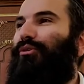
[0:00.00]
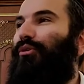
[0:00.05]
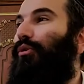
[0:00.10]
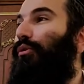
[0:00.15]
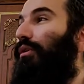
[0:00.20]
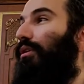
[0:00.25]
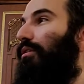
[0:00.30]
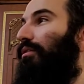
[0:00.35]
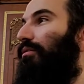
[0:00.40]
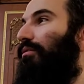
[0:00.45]

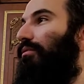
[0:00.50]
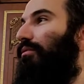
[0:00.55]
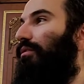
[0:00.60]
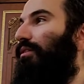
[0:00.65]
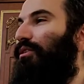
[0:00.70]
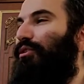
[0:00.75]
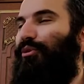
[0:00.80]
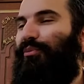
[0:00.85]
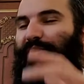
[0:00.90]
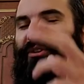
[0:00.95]
Torah.
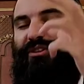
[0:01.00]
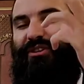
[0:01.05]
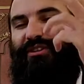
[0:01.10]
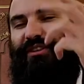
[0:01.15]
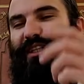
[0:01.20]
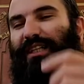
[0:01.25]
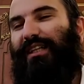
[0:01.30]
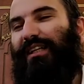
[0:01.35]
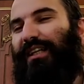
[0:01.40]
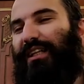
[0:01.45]
He told me he just
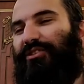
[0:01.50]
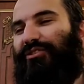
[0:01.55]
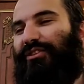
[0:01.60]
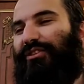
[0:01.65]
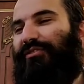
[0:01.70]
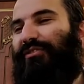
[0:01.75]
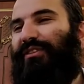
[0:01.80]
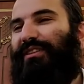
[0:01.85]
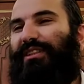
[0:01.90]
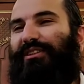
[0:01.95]
got a
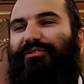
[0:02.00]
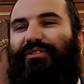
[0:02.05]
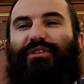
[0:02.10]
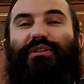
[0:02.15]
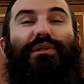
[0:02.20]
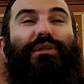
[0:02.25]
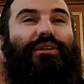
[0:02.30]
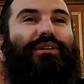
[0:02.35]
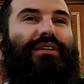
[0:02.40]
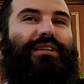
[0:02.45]
contract for a Sefer
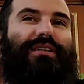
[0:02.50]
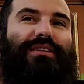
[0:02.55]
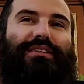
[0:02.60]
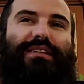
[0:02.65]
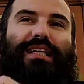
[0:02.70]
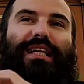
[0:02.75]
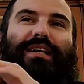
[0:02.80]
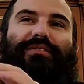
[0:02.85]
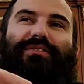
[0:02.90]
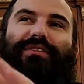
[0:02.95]
Torah. And he
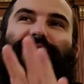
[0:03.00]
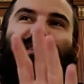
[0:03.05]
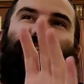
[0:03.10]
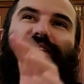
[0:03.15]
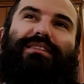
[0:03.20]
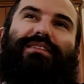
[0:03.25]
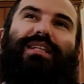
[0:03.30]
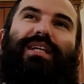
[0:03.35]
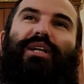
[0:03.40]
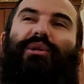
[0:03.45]
said, after this,
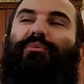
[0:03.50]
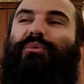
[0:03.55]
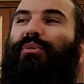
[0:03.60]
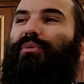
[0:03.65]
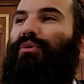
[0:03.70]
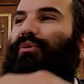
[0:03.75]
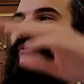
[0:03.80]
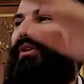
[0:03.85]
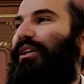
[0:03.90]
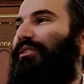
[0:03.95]
he's not going to be
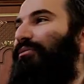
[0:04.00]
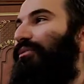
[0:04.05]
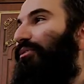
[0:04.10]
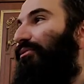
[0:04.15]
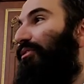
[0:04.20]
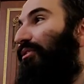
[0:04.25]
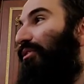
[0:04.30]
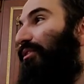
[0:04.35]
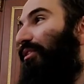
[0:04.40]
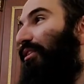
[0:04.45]
able to write me
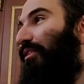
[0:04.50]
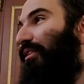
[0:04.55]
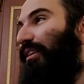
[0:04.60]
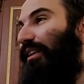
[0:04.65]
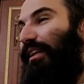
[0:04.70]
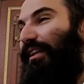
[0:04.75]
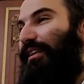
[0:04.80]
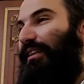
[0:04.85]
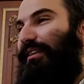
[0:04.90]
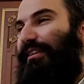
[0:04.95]
for another,
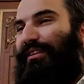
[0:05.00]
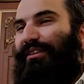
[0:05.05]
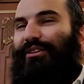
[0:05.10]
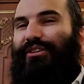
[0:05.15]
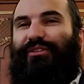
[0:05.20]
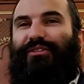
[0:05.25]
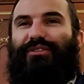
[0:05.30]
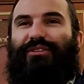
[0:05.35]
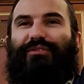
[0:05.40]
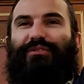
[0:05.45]
like, a
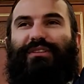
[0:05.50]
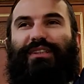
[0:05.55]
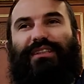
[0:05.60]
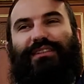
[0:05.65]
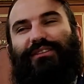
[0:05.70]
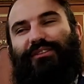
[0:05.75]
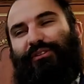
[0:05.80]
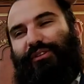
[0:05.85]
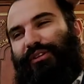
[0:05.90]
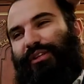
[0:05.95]
year or something. I
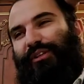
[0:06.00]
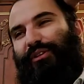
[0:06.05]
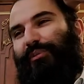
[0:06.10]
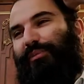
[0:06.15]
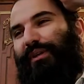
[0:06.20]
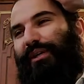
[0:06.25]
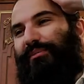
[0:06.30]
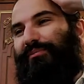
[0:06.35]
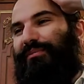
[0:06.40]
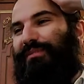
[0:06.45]
said, okay, no
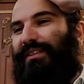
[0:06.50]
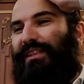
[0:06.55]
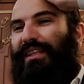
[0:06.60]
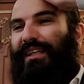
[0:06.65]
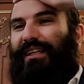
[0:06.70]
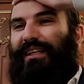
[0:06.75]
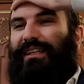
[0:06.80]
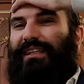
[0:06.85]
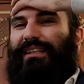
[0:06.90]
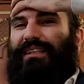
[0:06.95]
problem.
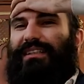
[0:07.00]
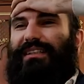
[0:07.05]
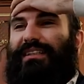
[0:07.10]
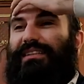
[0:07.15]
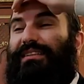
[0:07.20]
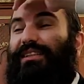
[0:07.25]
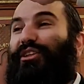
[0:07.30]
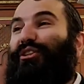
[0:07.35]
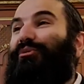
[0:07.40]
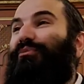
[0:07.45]
He
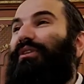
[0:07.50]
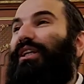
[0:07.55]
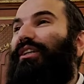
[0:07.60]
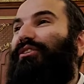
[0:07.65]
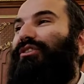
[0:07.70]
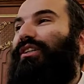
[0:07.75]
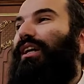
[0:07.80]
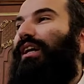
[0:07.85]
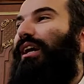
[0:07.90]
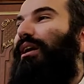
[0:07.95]
tells me,
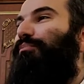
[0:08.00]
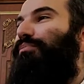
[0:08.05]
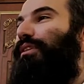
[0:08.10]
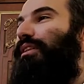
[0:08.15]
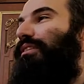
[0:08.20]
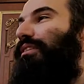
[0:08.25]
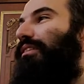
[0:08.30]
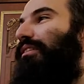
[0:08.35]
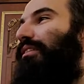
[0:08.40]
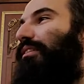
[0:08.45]
Hashgacha
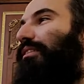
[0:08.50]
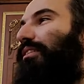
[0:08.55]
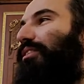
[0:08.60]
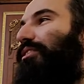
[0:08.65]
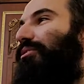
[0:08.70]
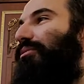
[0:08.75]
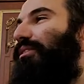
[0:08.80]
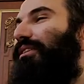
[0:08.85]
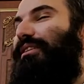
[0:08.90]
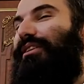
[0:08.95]
Pratit, he
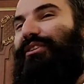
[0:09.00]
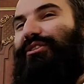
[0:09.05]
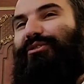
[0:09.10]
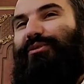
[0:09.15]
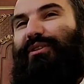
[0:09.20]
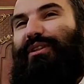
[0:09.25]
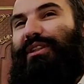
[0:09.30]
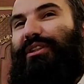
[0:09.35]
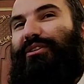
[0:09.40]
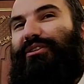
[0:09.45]
tells me. He tells, you
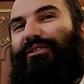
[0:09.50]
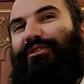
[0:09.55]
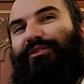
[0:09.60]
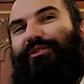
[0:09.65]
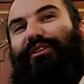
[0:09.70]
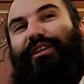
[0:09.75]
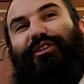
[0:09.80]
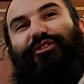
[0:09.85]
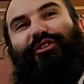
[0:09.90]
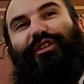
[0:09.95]
want to hear a
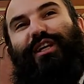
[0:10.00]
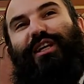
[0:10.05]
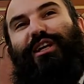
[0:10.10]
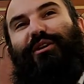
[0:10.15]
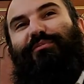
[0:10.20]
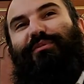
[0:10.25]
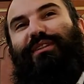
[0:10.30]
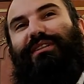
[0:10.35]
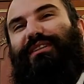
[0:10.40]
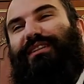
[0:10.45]
story,
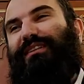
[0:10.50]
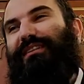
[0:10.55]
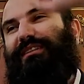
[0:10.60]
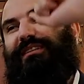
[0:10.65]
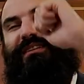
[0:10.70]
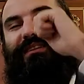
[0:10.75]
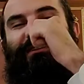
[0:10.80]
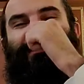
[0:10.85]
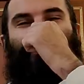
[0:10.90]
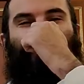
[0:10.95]
Hashgacha Pratit, he
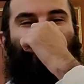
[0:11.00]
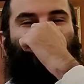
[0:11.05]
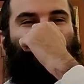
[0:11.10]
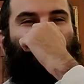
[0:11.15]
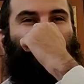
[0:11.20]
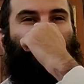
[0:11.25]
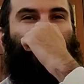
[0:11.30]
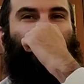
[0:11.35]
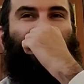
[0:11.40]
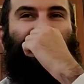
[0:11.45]
tells me.
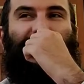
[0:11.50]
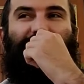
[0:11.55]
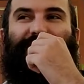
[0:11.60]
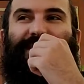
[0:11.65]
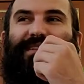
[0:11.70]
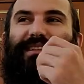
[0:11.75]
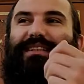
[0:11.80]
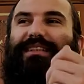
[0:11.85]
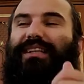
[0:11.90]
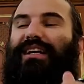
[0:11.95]
I
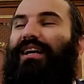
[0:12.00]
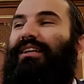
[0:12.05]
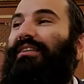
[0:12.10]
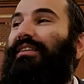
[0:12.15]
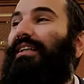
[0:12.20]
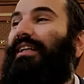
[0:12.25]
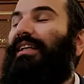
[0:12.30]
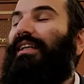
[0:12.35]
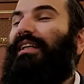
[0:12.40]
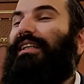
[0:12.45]
was like, yeah.
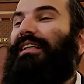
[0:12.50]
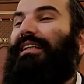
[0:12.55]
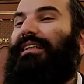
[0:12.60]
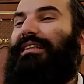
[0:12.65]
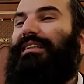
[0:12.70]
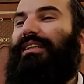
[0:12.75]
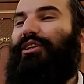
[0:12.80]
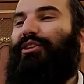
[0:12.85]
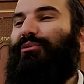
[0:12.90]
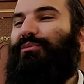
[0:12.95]
He
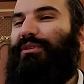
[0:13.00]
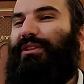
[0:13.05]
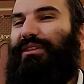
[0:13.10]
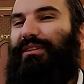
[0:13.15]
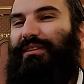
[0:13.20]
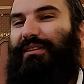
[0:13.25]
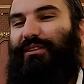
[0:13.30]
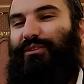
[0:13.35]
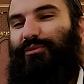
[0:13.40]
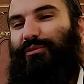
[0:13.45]
tells me,
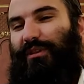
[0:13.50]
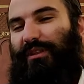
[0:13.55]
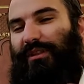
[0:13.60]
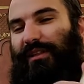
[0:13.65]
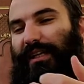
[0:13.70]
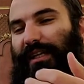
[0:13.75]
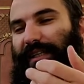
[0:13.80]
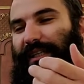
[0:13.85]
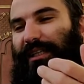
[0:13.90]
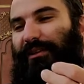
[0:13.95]
this one
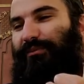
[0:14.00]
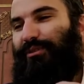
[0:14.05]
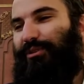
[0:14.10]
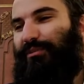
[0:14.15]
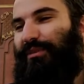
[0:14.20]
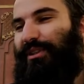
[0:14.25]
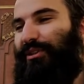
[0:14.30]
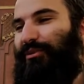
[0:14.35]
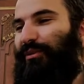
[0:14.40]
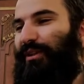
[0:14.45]
guy came to
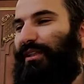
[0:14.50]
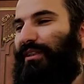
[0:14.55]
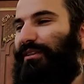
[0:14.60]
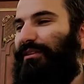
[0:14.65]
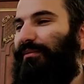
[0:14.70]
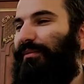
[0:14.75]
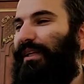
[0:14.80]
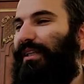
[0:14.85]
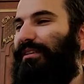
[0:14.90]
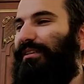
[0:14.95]
me, he wanted
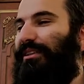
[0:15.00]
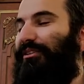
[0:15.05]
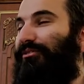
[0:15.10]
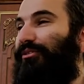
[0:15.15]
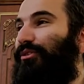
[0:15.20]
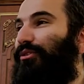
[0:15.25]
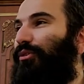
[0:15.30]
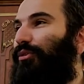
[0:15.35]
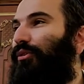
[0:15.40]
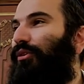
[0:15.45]
to buy a
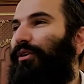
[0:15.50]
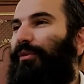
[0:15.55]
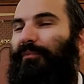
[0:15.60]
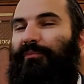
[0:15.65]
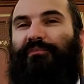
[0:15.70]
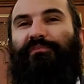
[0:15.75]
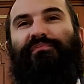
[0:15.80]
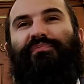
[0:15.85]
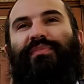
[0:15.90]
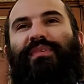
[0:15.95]
Sefer Torah.
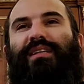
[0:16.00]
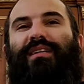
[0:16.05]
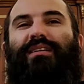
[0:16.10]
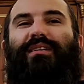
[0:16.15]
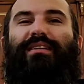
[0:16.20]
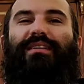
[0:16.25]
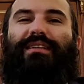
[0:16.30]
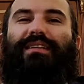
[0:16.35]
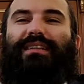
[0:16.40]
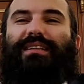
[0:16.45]

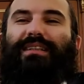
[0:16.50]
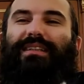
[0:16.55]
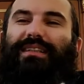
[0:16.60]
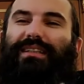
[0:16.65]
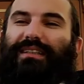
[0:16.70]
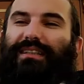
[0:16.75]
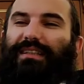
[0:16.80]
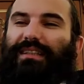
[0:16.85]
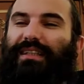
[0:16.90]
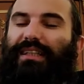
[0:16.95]

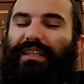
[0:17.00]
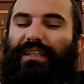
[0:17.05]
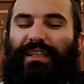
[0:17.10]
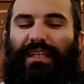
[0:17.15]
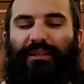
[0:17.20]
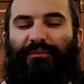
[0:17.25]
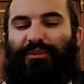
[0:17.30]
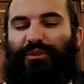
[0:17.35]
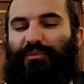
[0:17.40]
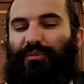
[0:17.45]
He
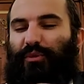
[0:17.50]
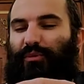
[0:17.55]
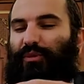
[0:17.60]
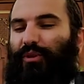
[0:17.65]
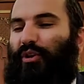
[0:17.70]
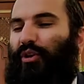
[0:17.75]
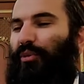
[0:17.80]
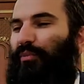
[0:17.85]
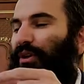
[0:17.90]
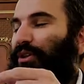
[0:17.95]
came to me with
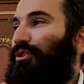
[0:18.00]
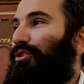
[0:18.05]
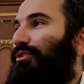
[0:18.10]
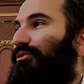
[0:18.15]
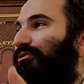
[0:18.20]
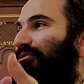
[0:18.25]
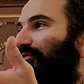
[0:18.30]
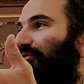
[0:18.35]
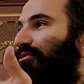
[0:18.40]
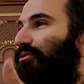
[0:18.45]
a whole bunch
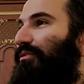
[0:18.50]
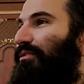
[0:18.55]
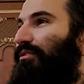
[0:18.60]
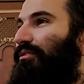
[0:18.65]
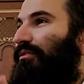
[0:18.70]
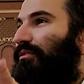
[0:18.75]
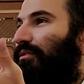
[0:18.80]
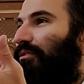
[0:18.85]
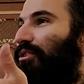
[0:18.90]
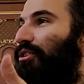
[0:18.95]
of
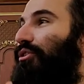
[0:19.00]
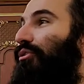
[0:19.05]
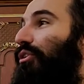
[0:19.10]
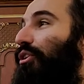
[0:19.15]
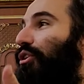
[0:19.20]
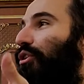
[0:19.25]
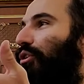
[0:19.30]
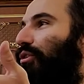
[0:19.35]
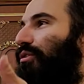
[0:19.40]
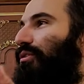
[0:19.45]

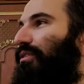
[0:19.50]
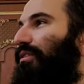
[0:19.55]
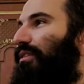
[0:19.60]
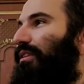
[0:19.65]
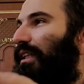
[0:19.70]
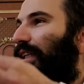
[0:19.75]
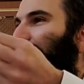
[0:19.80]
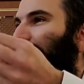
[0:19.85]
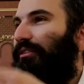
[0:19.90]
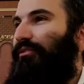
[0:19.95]
Yiriyot,
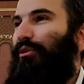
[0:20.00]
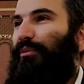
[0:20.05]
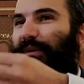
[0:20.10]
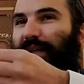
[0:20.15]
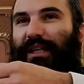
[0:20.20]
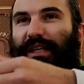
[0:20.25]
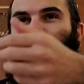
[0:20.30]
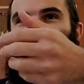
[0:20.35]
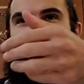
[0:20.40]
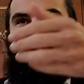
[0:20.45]
like
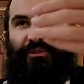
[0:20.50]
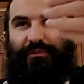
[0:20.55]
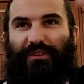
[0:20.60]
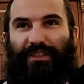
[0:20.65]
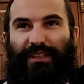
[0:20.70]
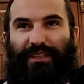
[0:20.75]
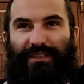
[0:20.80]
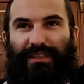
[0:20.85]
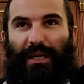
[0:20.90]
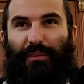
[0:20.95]
everybody gives him
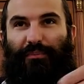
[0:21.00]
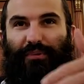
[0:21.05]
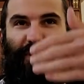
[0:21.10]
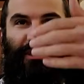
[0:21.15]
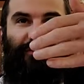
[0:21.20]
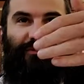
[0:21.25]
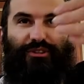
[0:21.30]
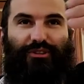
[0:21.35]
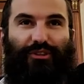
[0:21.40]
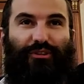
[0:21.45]
an example,
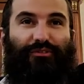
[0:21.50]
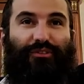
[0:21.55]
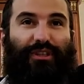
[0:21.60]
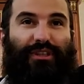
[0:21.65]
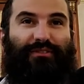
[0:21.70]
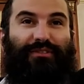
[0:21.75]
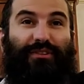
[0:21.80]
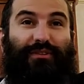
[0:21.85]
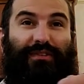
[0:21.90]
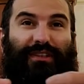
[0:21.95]
every sofer
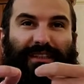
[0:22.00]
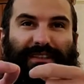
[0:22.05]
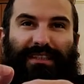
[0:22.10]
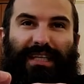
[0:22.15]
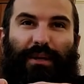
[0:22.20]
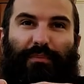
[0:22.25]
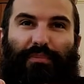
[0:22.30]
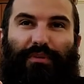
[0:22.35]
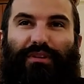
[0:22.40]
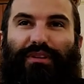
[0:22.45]
gives him an
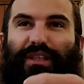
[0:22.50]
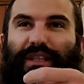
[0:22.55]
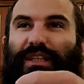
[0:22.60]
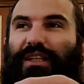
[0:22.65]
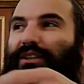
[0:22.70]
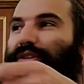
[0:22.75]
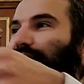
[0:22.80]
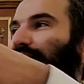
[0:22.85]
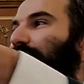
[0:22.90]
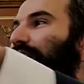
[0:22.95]
example, and
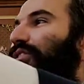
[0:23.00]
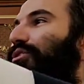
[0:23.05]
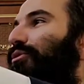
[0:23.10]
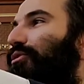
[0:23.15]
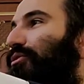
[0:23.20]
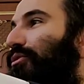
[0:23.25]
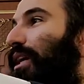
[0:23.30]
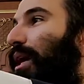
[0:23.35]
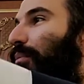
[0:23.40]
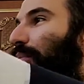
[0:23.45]
he takes to
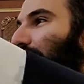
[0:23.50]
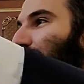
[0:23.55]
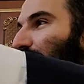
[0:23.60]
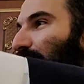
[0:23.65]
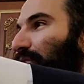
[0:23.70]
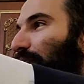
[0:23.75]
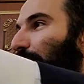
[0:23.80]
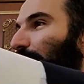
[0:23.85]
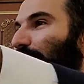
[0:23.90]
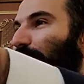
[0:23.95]
his rabbi, and
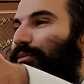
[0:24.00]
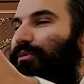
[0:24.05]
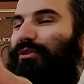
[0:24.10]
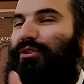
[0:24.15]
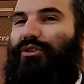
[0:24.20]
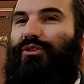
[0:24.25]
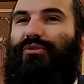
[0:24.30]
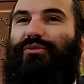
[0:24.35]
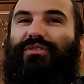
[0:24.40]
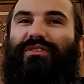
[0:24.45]
his rabbi helps
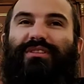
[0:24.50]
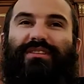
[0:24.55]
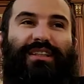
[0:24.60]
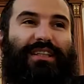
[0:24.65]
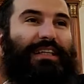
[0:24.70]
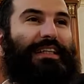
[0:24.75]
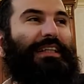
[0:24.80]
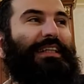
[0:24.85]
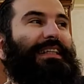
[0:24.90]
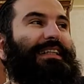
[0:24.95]
him choose.
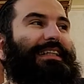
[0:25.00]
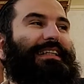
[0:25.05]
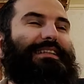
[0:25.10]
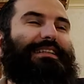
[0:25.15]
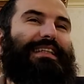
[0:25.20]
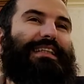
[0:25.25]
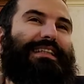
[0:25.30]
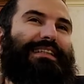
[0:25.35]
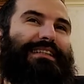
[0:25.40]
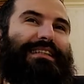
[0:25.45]
He
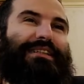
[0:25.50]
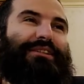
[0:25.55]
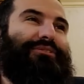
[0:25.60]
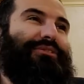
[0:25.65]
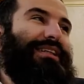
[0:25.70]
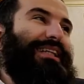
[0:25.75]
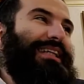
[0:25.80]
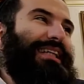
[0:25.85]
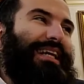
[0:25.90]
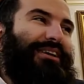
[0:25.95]
said he didn't
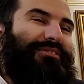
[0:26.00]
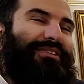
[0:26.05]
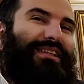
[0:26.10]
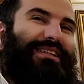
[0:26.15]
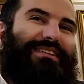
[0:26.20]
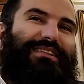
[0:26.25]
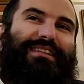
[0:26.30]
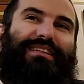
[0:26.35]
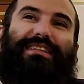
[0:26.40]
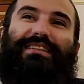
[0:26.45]
really have
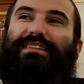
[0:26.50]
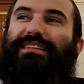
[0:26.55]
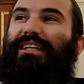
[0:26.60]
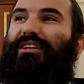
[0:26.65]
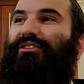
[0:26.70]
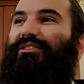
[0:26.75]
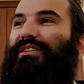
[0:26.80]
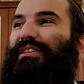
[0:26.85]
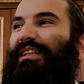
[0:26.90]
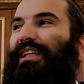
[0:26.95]
anything in his
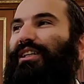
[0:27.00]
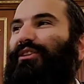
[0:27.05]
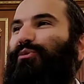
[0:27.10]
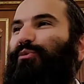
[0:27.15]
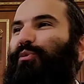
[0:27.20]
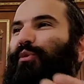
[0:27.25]
house. He has